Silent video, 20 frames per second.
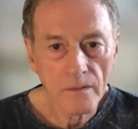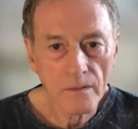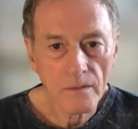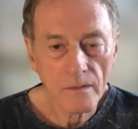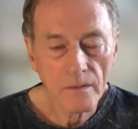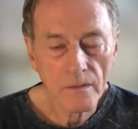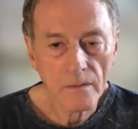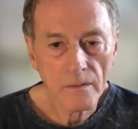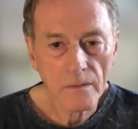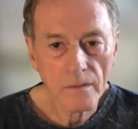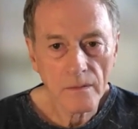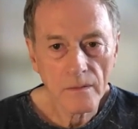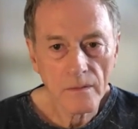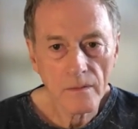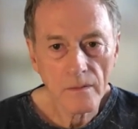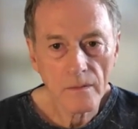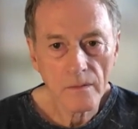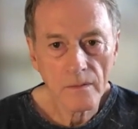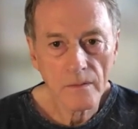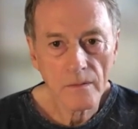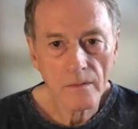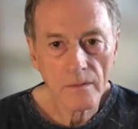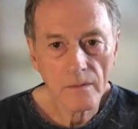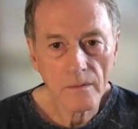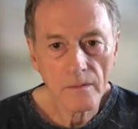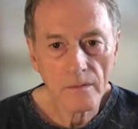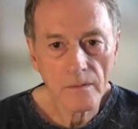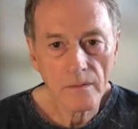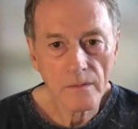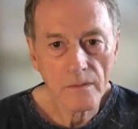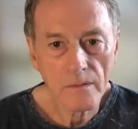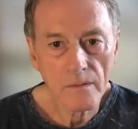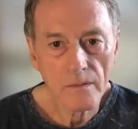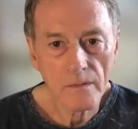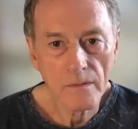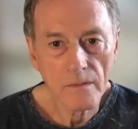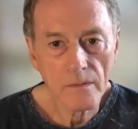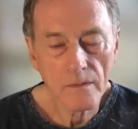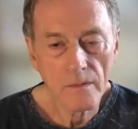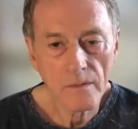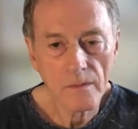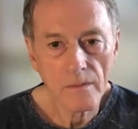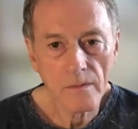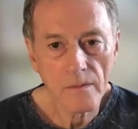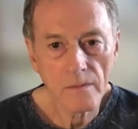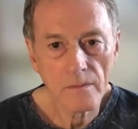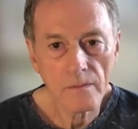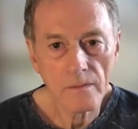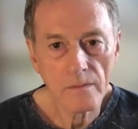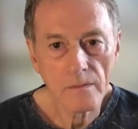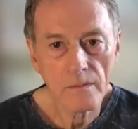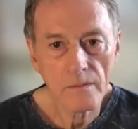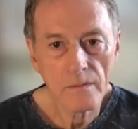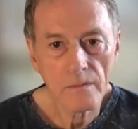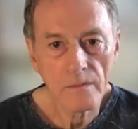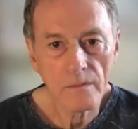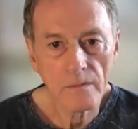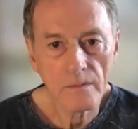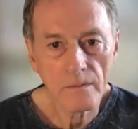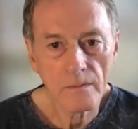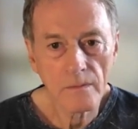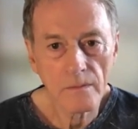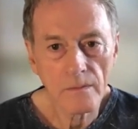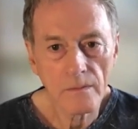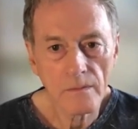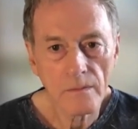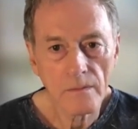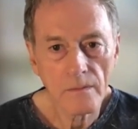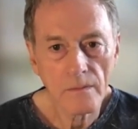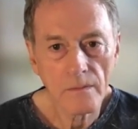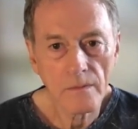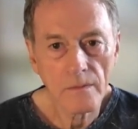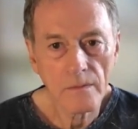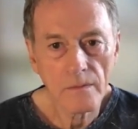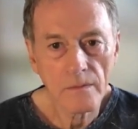(not speaking)